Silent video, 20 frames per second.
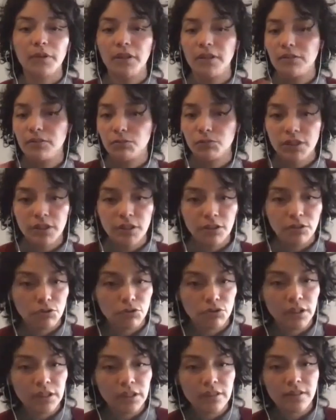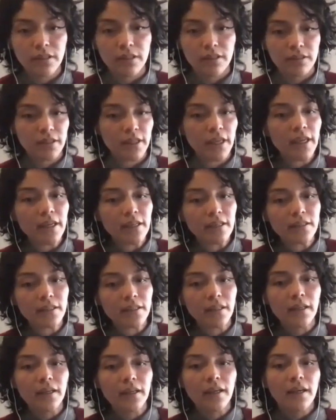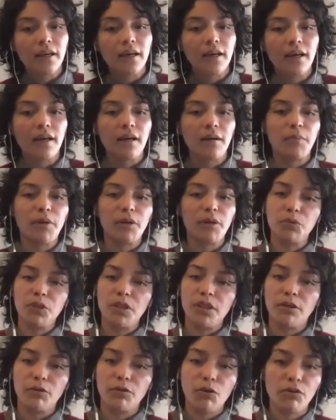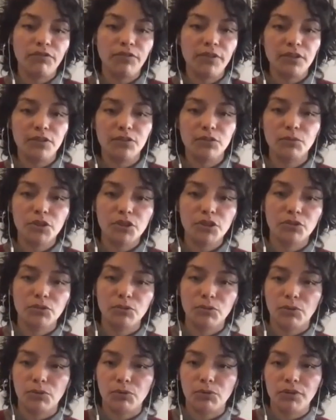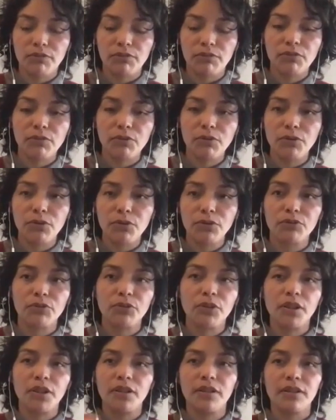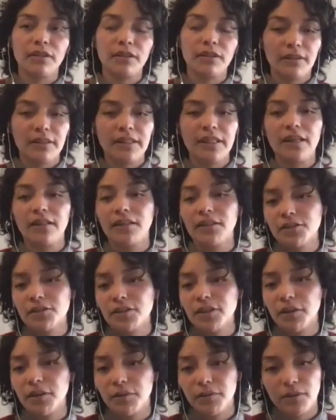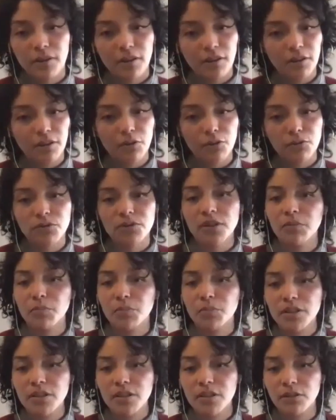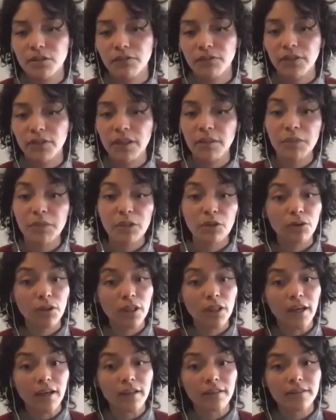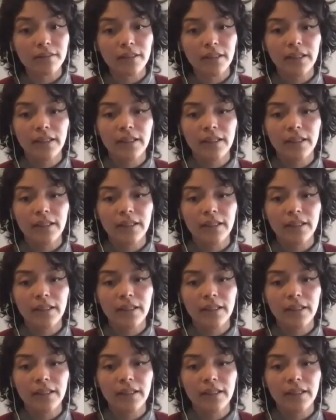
It's right. written usually in six eight, uh, but we often switch to three four. So then, yeah, there's the the constant presence of emiolas